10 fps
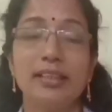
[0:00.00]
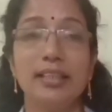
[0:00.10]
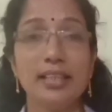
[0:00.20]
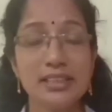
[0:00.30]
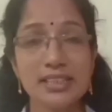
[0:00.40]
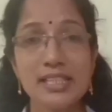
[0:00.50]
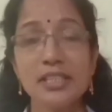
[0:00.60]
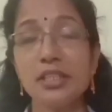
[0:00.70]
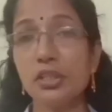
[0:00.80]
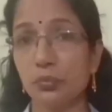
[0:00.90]

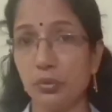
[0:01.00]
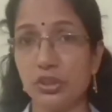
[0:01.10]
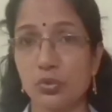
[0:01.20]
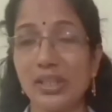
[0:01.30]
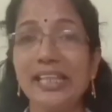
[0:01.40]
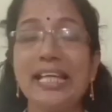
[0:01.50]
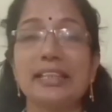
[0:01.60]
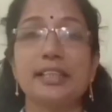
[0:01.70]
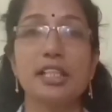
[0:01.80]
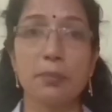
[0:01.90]
Legislature refers to the
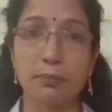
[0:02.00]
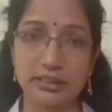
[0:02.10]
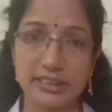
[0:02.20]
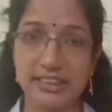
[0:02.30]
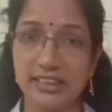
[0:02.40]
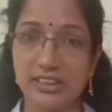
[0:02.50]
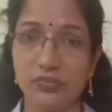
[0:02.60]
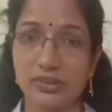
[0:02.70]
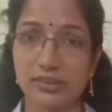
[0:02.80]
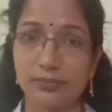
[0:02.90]
elected
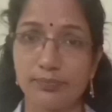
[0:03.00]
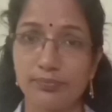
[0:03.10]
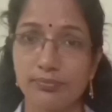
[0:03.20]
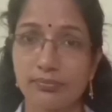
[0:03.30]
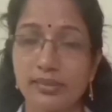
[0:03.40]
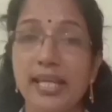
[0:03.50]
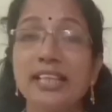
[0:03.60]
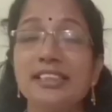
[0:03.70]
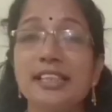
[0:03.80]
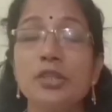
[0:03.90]
representatives.
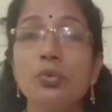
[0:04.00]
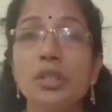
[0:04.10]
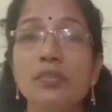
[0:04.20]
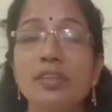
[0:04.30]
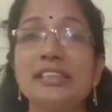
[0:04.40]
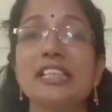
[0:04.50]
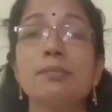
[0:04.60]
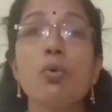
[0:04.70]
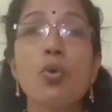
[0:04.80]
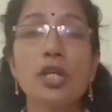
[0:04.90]
Executive is a
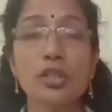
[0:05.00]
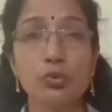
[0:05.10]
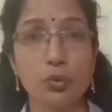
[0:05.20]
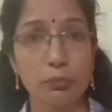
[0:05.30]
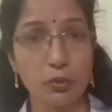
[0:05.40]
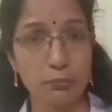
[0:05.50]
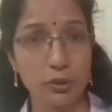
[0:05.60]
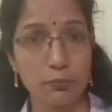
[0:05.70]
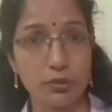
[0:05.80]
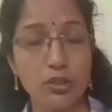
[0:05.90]
smaller group of
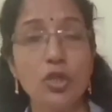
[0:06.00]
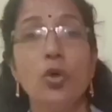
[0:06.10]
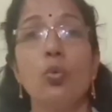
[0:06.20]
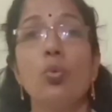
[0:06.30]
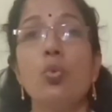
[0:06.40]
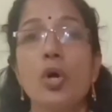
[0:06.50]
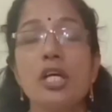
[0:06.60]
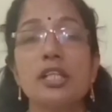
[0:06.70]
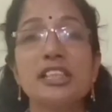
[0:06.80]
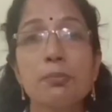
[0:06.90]
people who
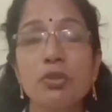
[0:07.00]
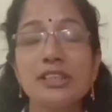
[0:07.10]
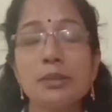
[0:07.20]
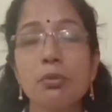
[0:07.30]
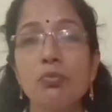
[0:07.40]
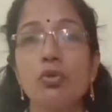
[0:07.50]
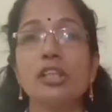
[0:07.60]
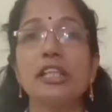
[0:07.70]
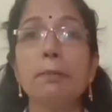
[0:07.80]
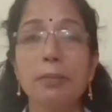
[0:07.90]
are responsible for
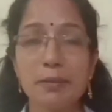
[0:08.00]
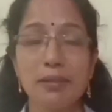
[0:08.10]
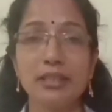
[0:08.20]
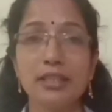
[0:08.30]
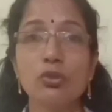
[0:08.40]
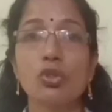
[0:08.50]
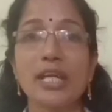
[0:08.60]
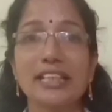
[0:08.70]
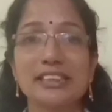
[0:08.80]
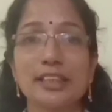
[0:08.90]
implementing or
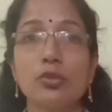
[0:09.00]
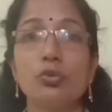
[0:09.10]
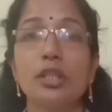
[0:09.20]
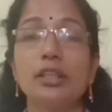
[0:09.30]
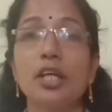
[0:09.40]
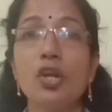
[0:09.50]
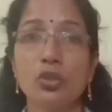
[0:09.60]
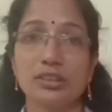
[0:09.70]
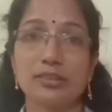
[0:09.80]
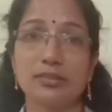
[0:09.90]
executing the
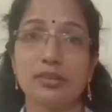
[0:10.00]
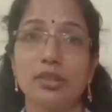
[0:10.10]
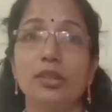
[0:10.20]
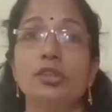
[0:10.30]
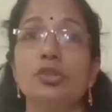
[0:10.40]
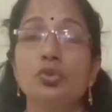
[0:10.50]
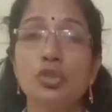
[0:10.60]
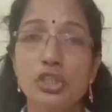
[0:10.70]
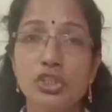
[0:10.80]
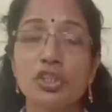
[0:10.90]
laws.
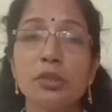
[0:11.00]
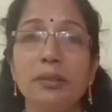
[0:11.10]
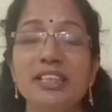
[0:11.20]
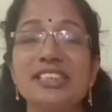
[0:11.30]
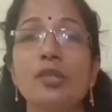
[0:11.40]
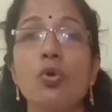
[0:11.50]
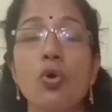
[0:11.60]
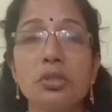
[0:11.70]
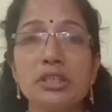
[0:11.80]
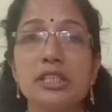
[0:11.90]
Judiciary means the
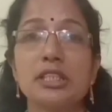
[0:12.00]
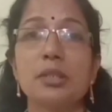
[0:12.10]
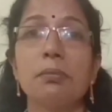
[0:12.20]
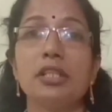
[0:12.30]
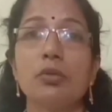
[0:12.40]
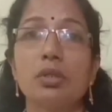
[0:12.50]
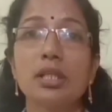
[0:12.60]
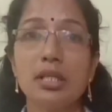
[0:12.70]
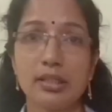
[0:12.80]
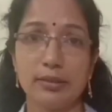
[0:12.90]
court system in our
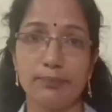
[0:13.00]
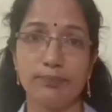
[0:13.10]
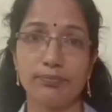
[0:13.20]
country.